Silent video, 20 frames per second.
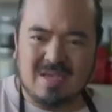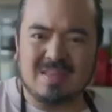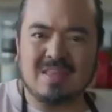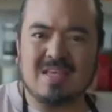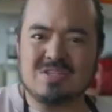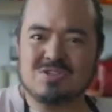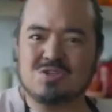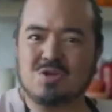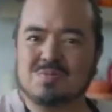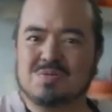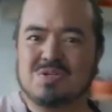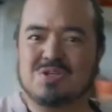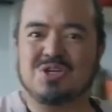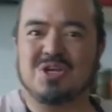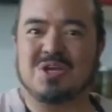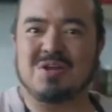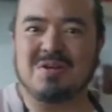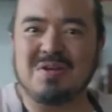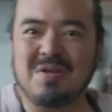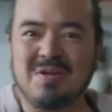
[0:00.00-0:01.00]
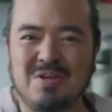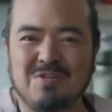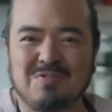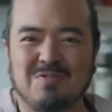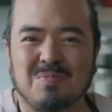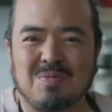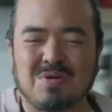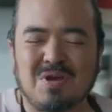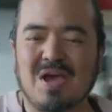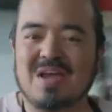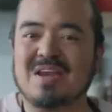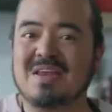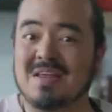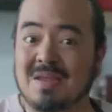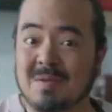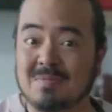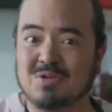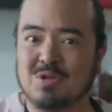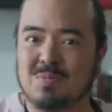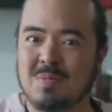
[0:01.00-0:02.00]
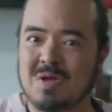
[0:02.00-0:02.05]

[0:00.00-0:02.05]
And that stops the chicken from tightening up